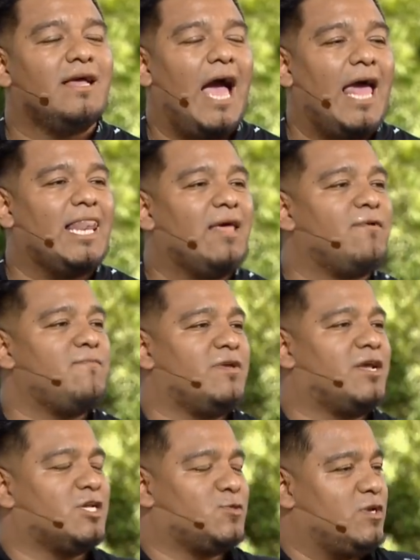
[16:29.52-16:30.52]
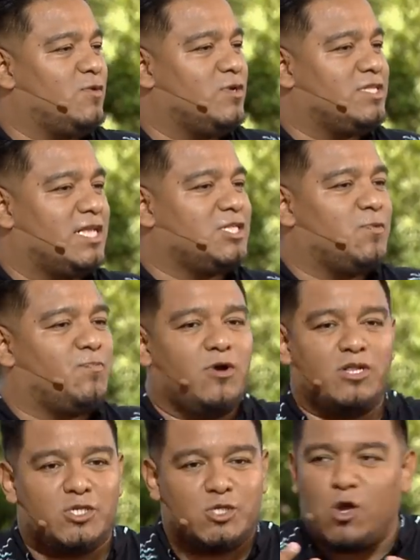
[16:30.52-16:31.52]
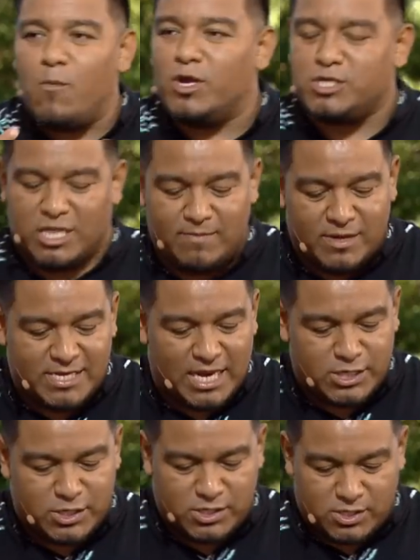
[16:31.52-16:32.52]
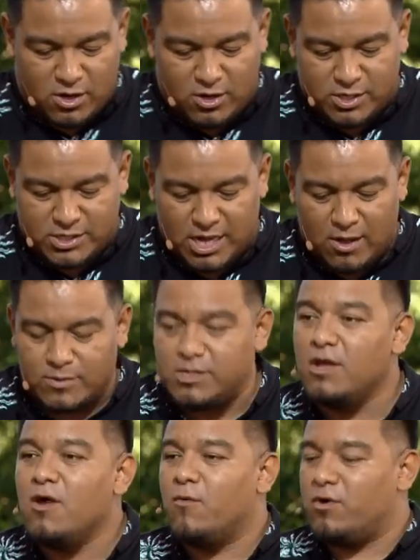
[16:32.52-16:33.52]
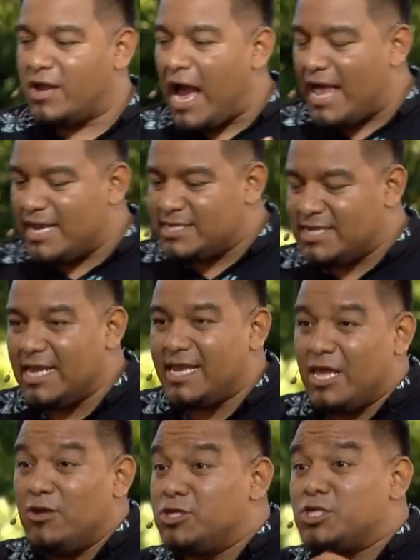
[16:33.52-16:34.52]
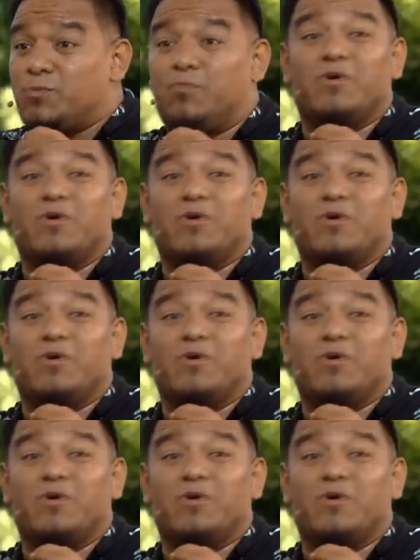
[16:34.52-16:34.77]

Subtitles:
I love it because we tend to put so much limitations on ourselves where God is saying, can you just